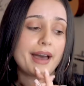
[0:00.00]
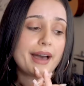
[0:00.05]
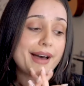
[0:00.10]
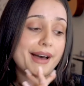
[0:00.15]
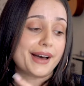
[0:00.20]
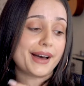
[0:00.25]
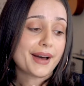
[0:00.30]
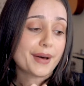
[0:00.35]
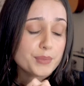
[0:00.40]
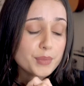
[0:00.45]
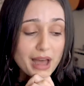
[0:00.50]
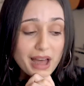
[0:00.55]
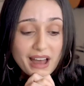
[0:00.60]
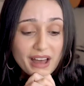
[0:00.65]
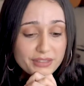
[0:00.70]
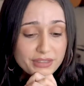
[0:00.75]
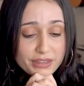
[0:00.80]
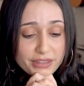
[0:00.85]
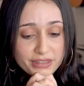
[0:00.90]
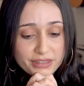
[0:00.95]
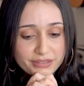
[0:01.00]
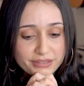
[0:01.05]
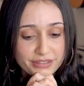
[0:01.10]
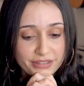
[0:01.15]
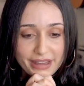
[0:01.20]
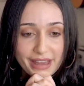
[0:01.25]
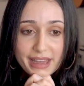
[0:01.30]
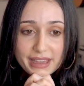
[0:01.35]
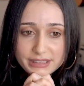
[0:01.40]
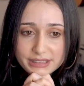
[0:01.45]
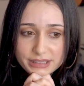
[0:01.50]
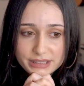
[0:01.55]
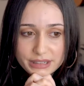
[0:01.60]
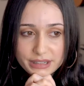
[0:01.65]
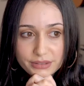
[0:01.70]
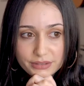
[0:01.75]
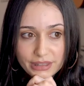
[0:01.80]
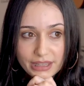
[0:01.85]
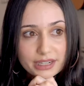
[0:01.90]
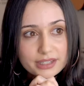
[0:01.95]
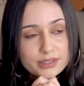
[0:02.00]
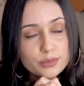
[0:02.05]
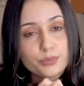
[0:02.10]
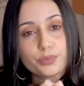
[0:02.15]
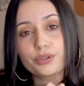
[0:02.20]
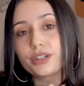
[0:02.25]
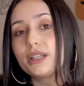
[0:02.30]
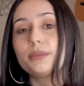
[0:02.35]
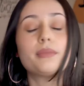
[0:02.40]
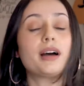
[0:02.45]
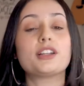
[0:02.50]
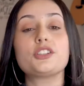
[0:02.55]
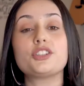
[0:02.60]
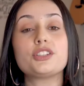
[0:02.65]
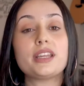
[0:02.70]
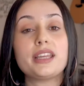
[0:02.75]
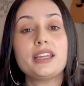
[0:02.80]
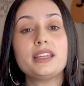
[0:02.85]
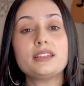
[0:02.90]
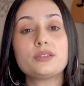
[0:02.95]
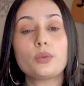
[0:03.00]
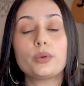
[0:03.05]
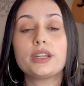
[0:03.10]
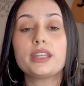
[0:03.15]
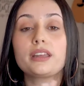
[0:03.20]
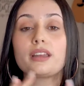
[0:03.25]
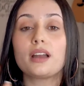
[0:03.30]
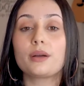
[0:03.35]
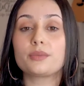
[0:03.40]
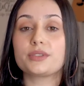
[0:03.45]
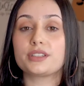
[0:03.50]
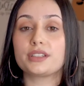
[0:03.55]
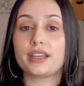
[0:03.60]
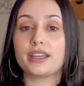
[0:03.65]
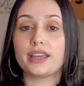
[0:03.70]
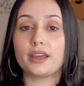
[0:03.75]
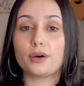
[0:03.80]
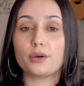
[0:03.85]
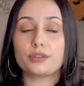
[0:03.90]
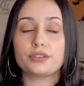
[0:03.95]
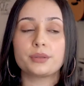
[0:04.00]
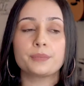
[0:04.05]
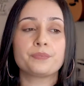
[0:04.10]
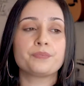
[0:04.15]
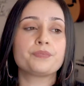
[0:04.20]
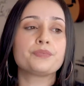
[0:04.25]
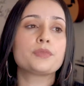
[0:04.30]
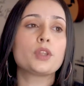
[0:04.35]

Um, other than that, that is pretty much it when it comes to health.